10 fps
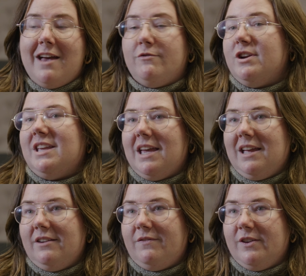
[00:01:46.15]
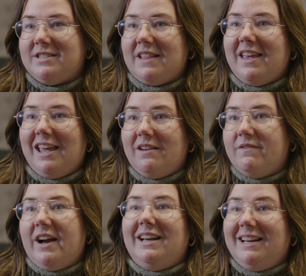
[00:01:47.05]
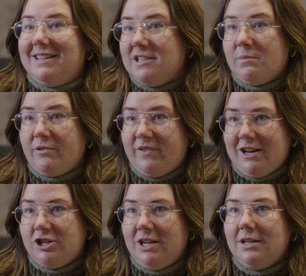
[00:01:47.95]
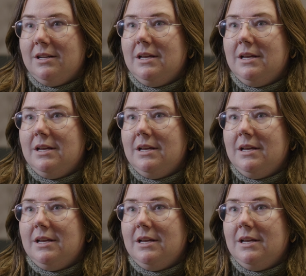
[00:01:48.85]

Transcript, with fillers: every kid feels like they get invited into the profession